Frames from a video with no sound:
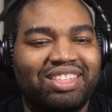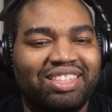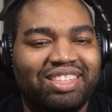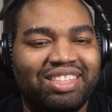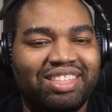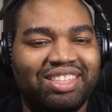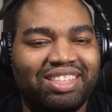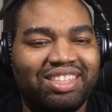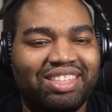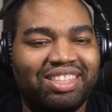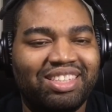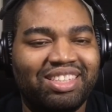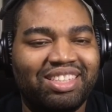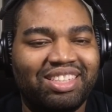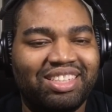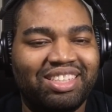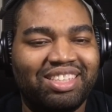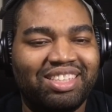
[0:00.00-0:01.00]

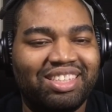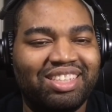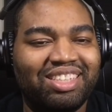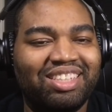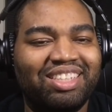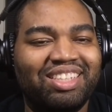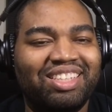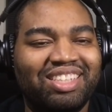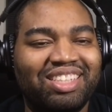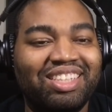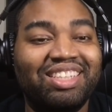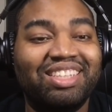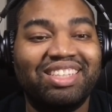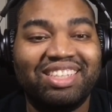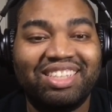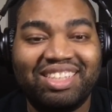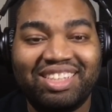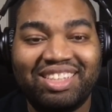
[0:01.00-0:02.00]

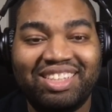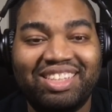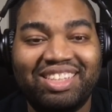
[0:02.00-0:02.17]
This person isn't speaking.